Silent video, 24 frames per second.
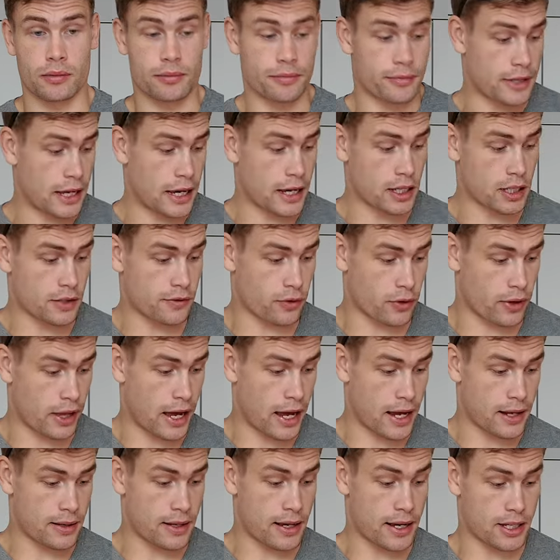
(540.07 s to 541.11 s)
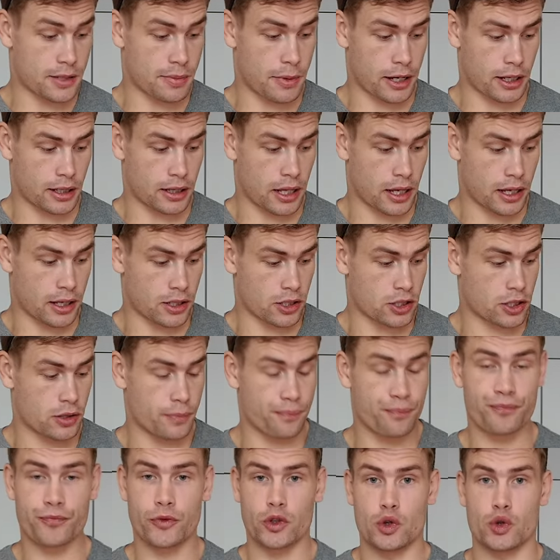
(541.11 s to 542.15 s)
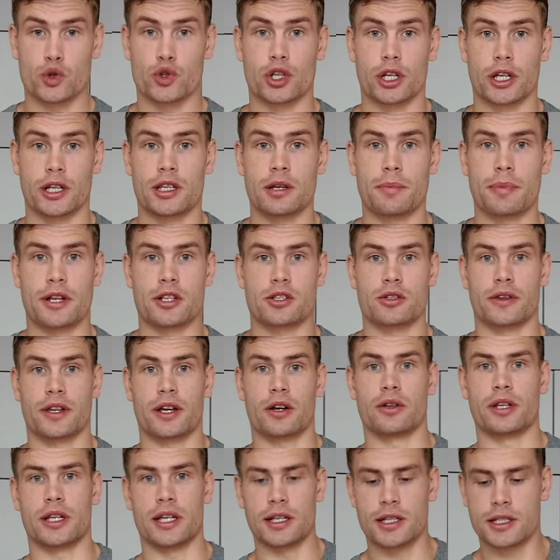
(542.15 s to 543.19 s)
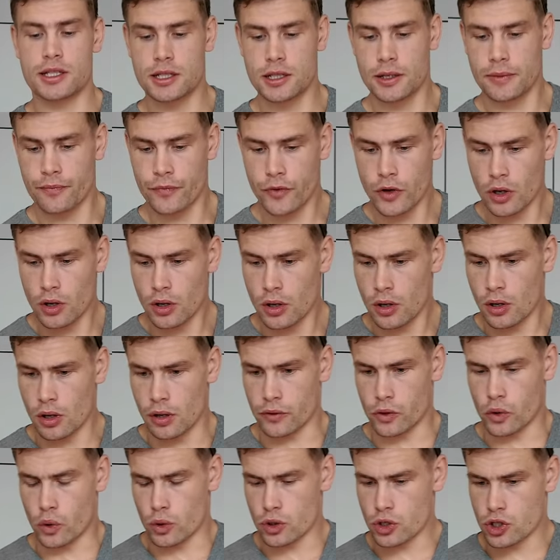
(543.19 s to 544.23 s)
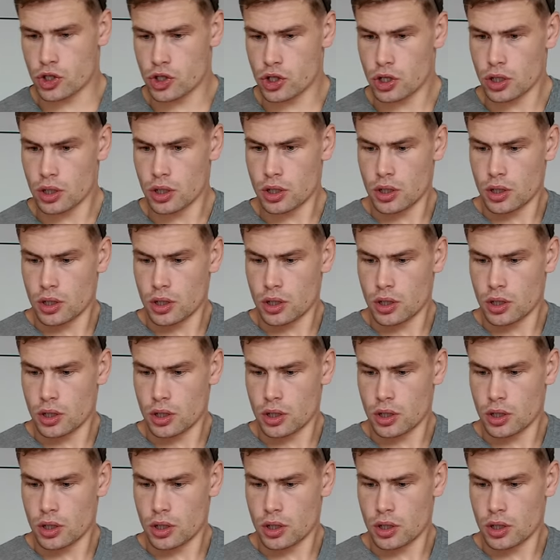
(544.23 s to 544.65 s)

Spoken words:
days for that as my clients. Usually it depends on their needs, of course.